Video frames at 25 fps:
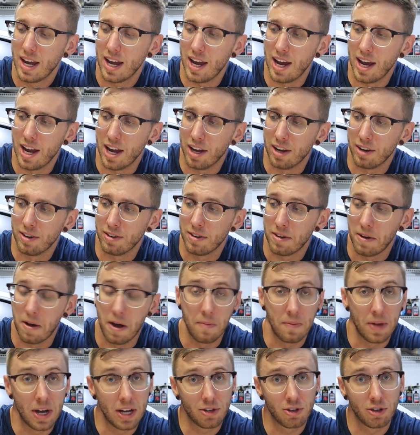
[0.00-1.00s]
and
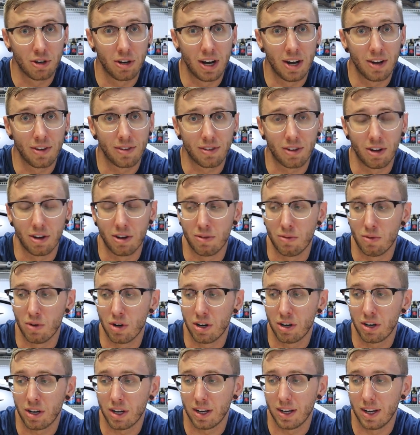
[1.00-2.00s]
I'm not sure how it's going to
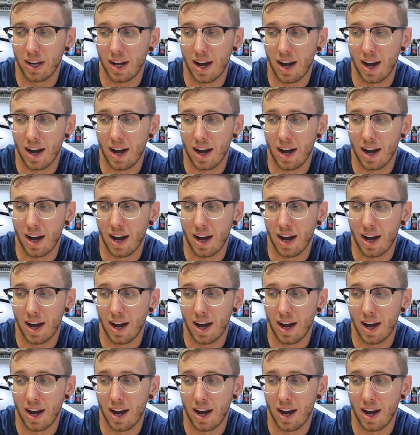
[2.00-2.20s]
work.